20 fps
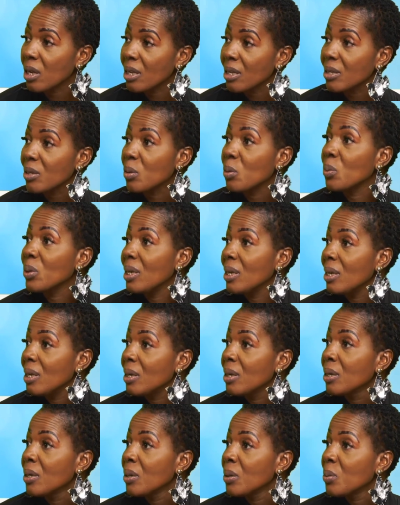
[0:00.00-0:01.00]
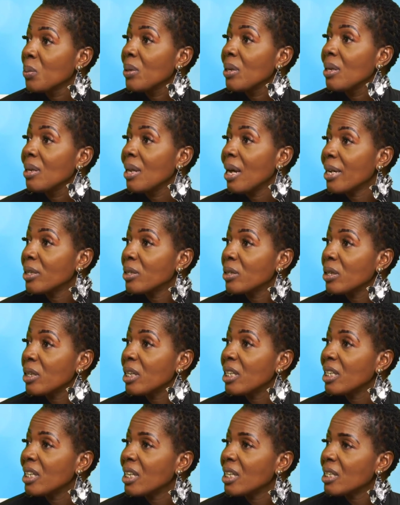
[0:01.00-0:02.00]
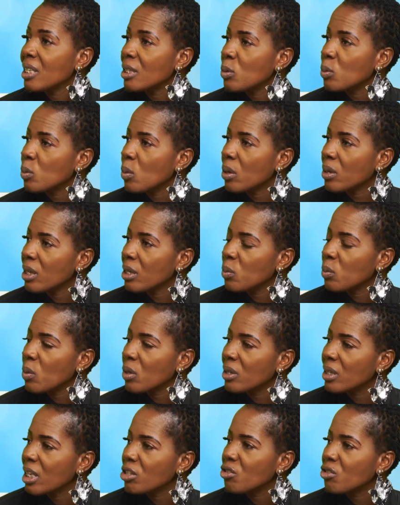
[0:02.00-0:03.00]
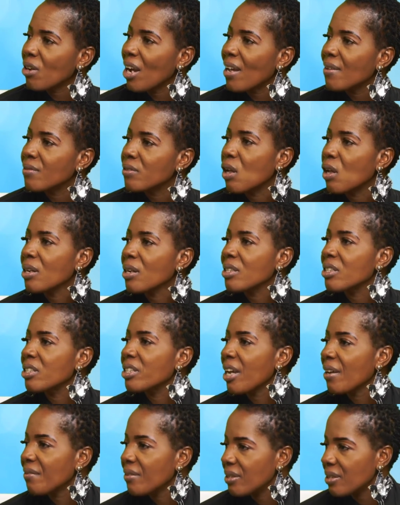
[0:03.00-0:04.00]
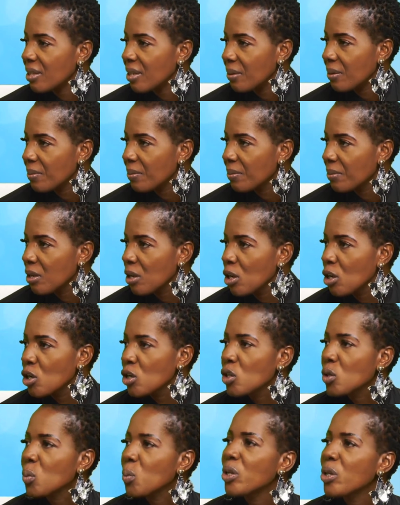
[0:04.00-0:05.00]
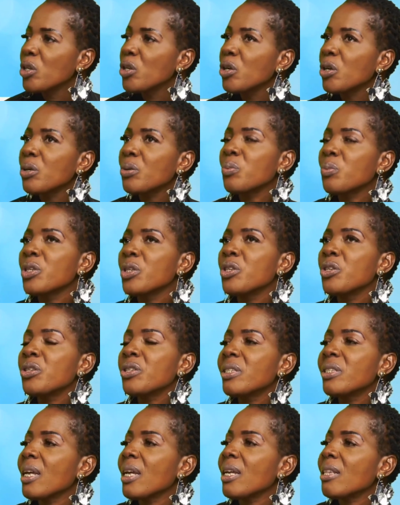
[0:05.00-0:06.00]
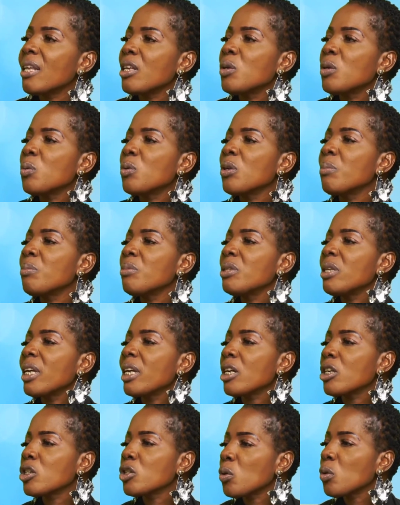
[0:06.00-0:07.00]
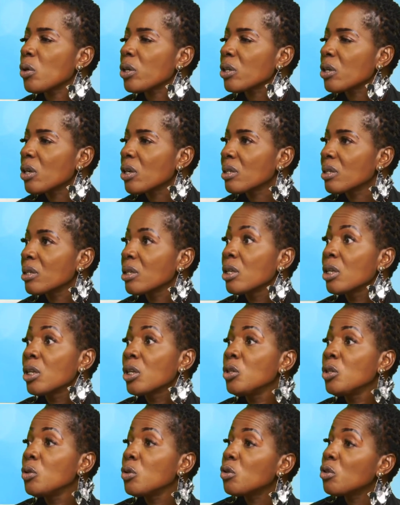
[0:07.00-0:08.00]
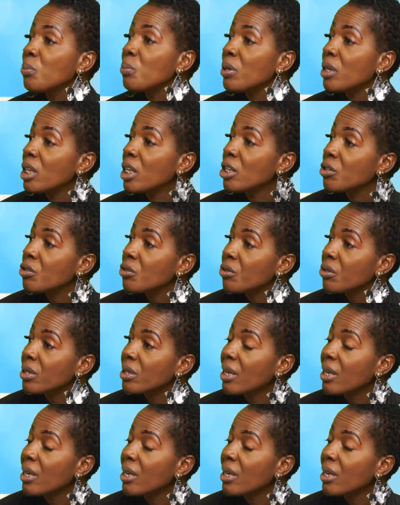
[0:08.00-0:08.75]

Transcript: So we like to eat. It is one that drives longevity. So when you're saying that you want to take a shortcut, you could be injured.